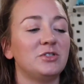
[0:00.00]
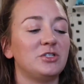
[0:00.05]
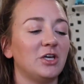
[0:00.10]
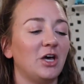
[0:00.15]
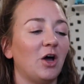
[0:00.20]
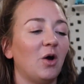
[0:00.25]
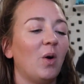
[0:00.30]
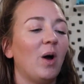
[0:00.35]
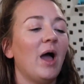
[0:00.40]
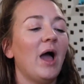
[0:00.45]

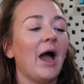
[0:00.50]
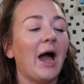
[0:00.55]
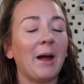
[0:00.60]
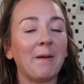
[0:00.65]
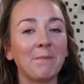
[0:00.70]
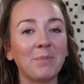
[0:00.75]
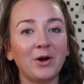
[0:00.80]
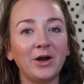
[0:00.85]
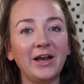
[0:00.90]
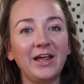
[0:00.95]
So
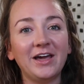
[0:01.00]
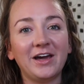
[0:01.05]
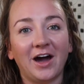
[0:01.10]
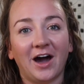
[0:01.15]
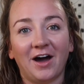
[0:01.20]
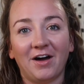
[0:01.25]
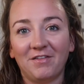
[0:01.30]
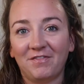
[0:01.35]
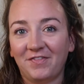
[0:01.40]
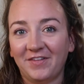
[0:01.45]
I'm pretty
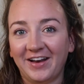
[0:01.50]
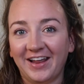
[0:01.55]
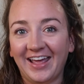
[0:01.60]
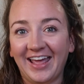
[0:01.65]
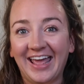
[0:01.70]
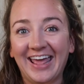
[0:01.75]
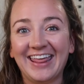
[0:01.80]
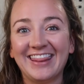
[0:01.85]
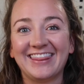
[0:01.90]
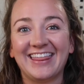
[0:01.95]

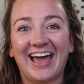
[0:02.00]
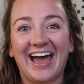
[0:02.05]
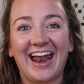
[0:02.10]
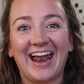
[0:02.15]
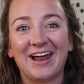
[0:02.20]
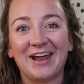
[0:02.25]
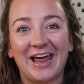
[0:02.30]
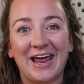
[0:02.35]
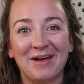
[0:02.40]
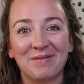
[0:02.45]
confident that I